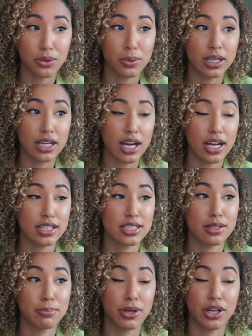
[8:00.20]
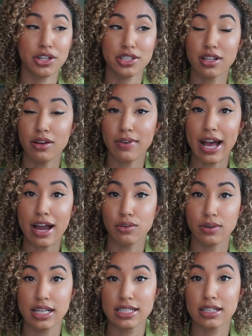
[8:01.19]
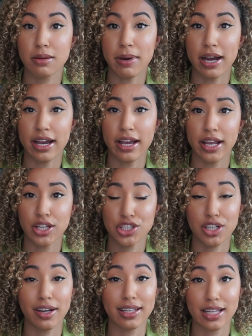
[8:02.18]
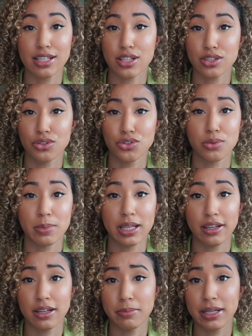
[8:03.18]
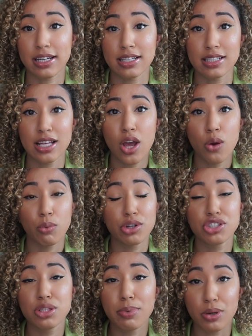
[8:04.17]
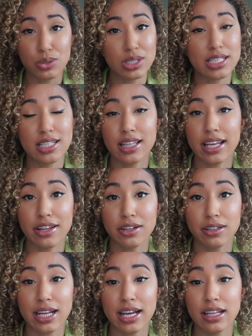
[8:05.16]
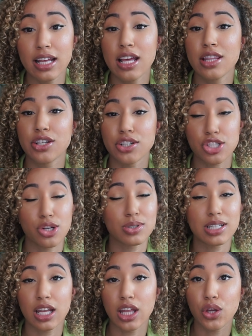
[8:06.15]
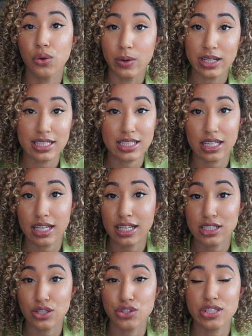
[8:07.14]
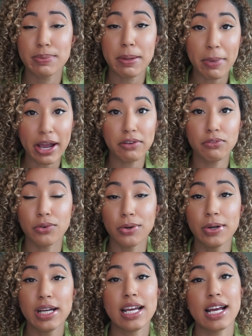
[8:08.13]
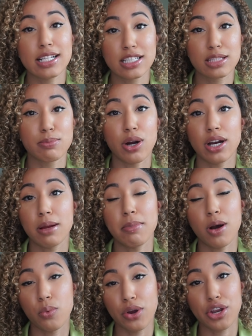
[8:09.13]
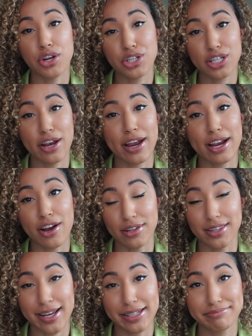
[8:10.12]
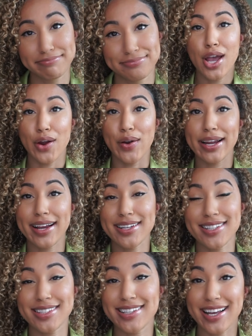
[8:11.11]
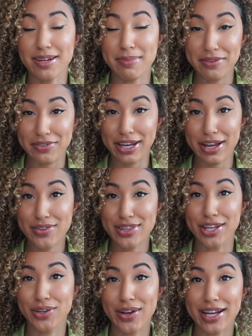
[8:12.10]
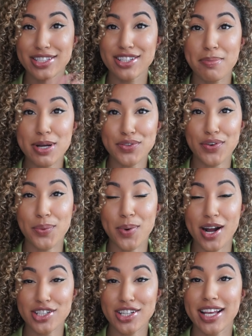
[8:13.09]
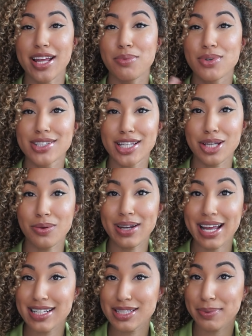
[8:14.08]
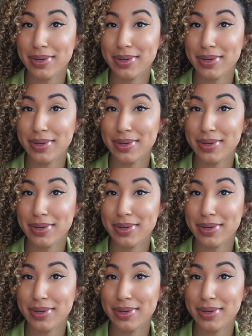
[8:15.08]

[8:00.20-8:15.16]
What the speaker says: you are not putting yourself at risk by sharing things on social media, because once you post it to the internet, there's no telling who can see it. So just be mindful and smart about what you're sharing online. All right, guys, that's the end of my video. Thank you guys so much for watching, and we'll see you next